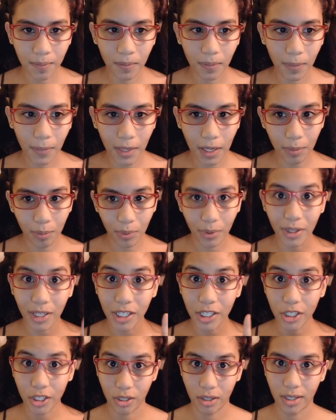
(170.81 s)
I'm pretty
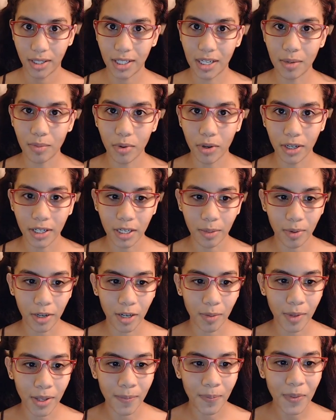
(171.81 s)
sure it's an important department.